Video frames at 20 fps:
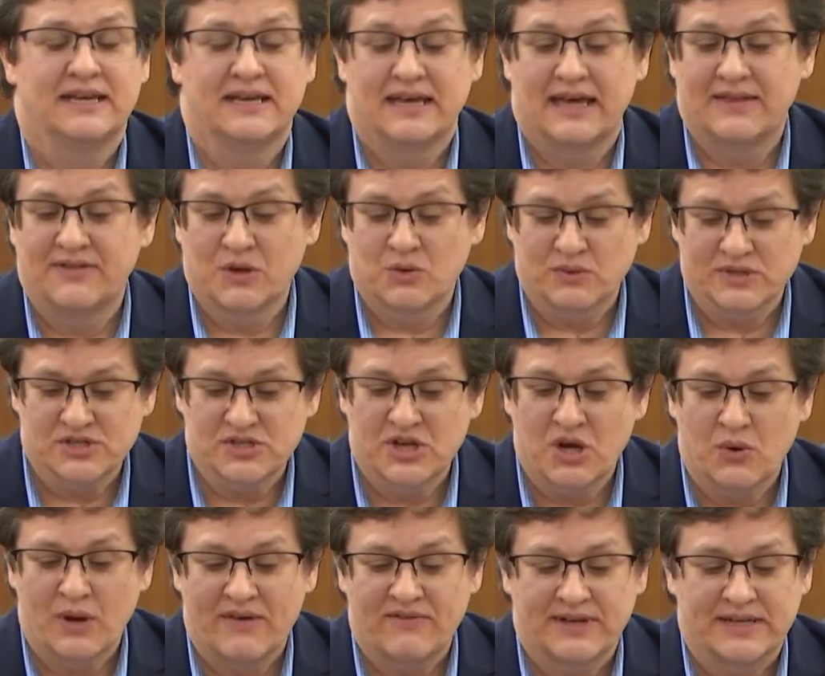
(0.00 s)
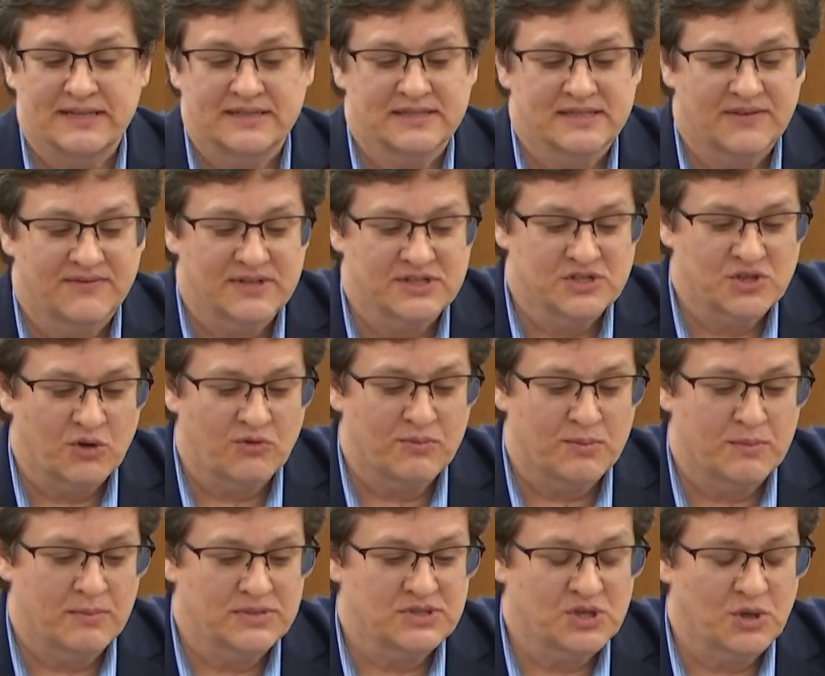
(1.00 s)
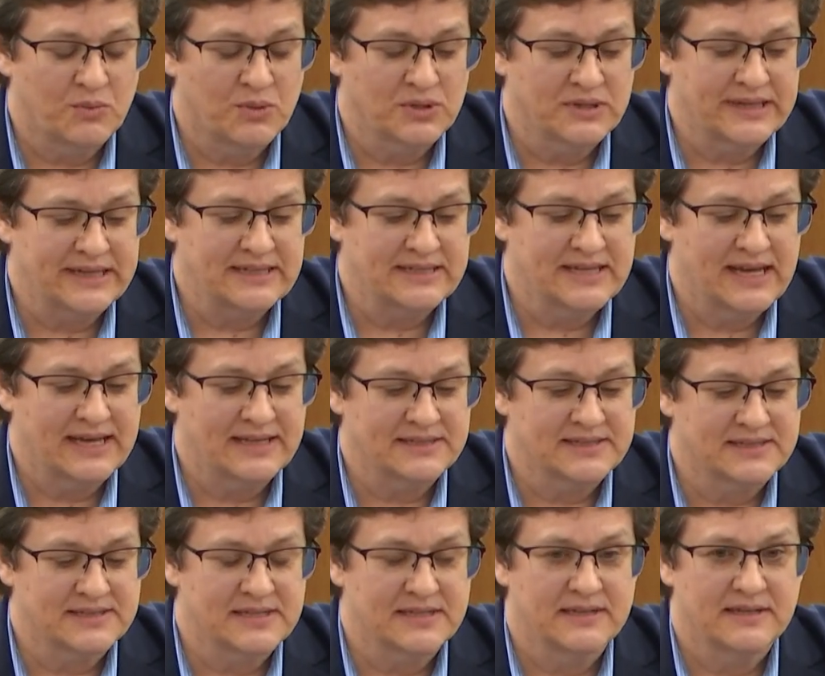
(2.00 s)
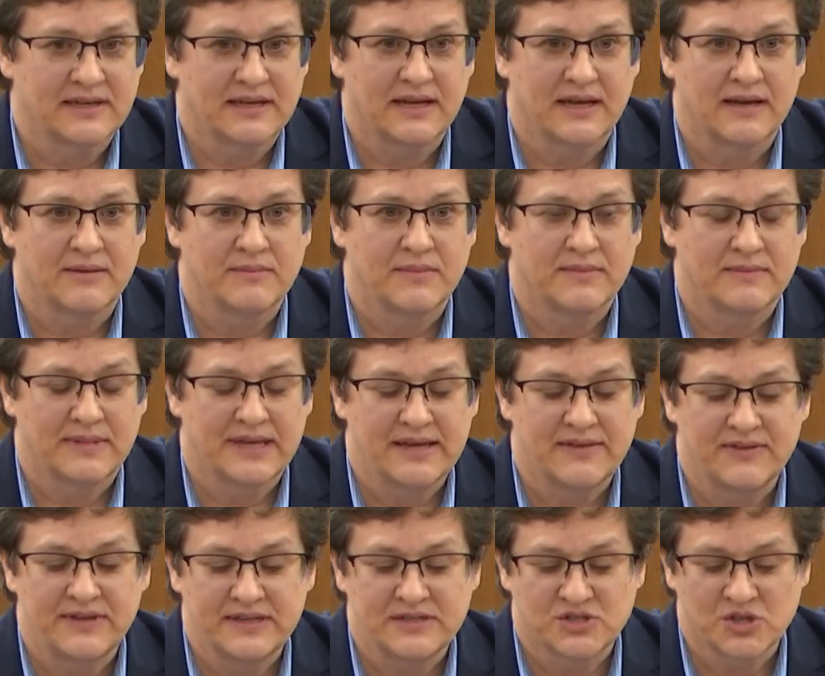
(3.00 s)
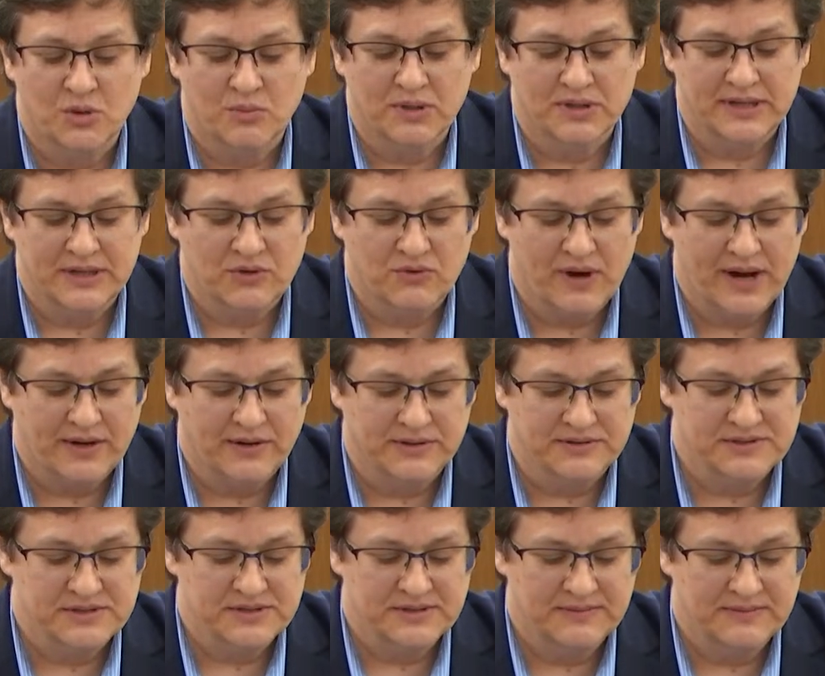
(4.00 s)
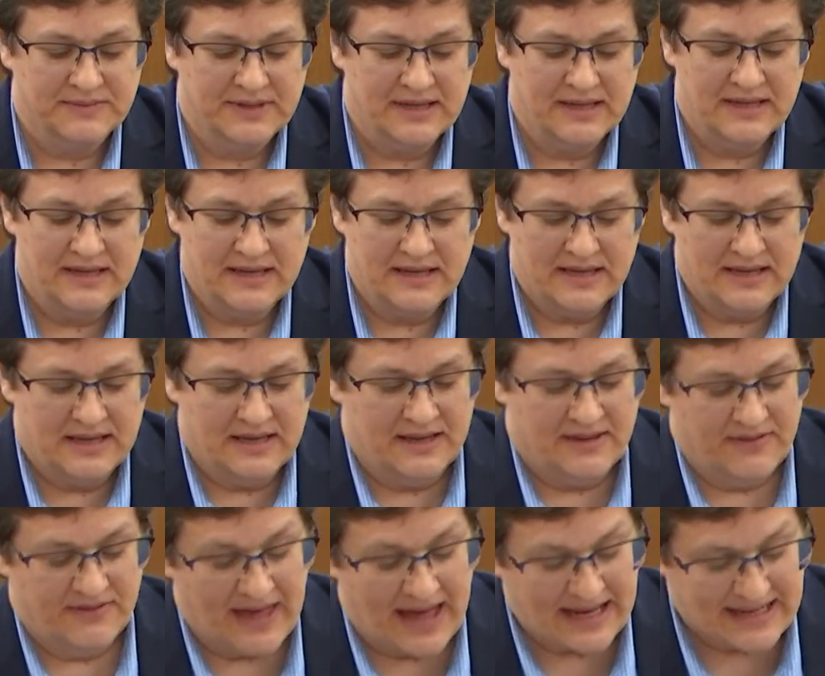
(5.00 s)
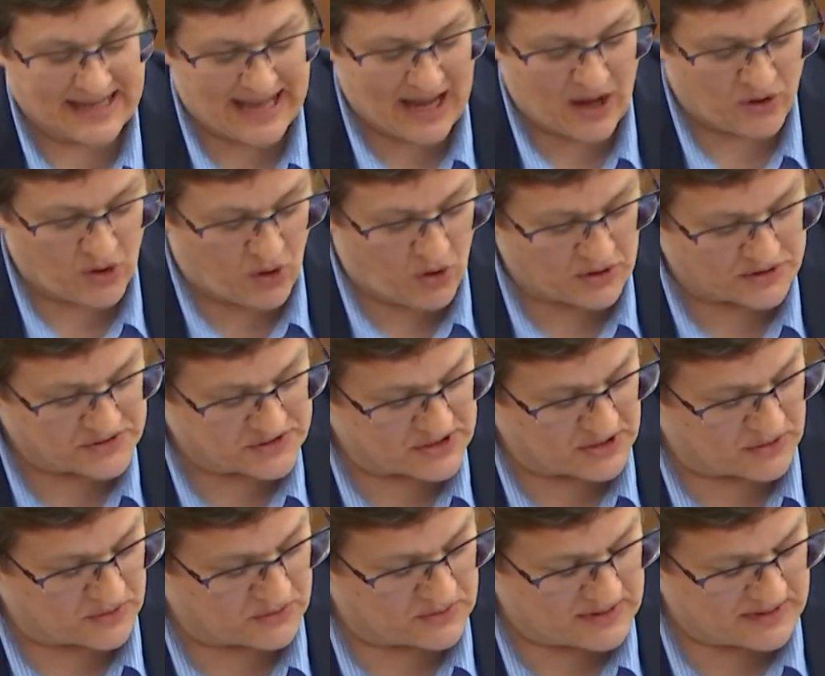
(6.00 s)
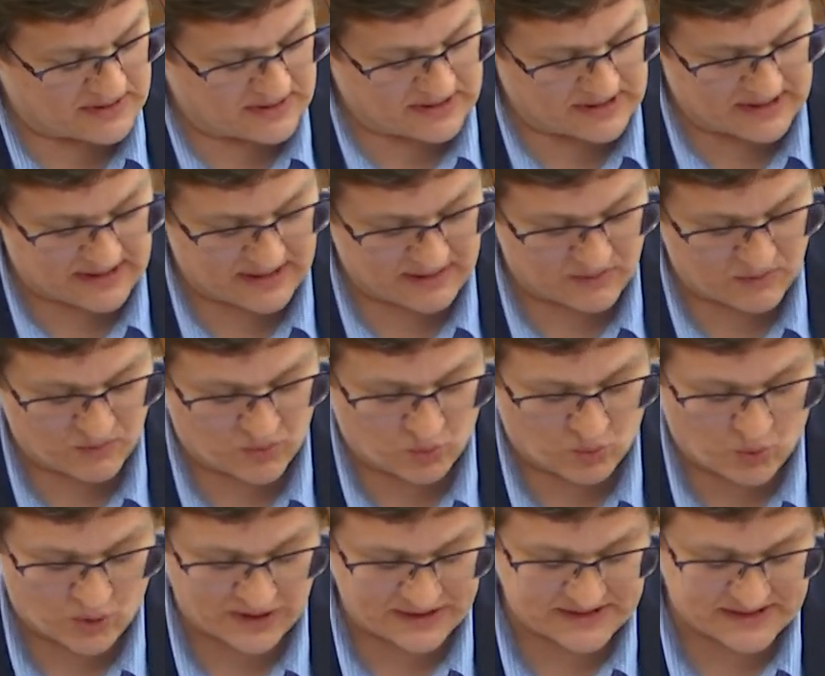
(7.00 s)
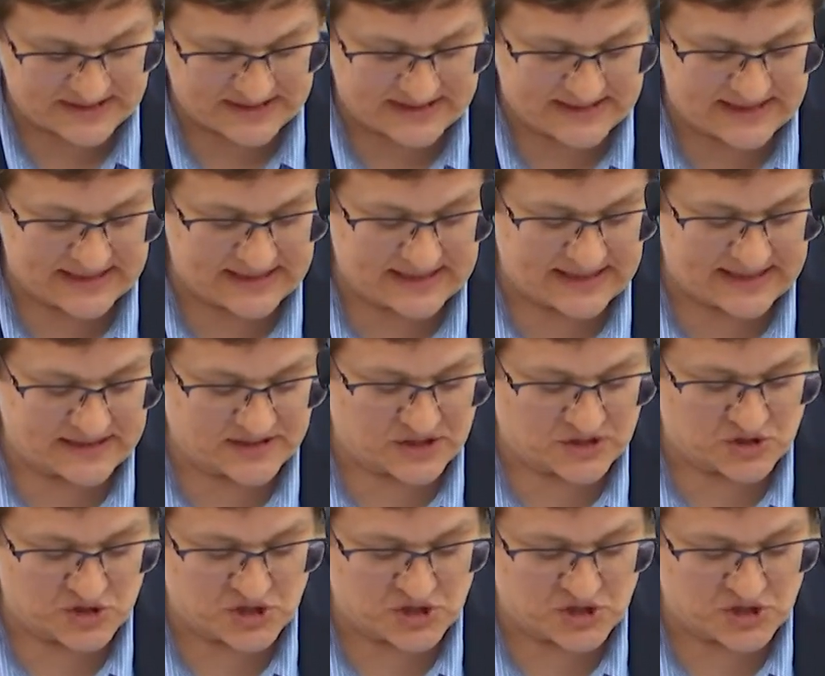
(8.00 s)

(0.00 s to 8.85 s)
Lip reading: and there was no evidence of a SoberLink test in the SoberLink records. That count also warranted 10 days in